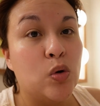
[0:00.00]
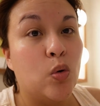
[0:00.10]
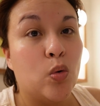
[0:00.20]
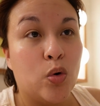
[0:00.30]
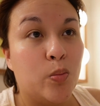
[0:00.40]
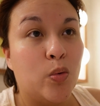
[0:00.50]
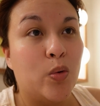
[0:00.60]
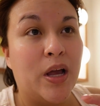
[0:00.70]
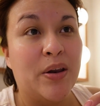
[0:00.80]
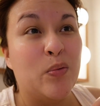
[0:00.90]

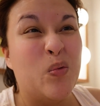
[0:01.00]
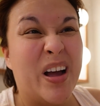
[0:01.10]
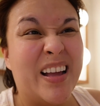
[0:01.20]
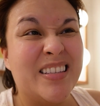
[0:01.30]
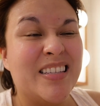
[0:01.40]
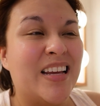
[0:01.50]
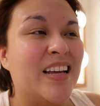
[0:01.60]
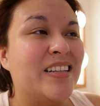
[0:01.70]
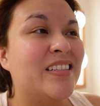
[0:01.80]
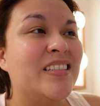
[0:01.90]
horrible and wet,
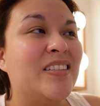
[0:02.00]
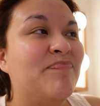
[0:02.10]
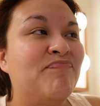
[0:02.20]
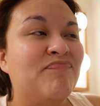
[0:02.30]
and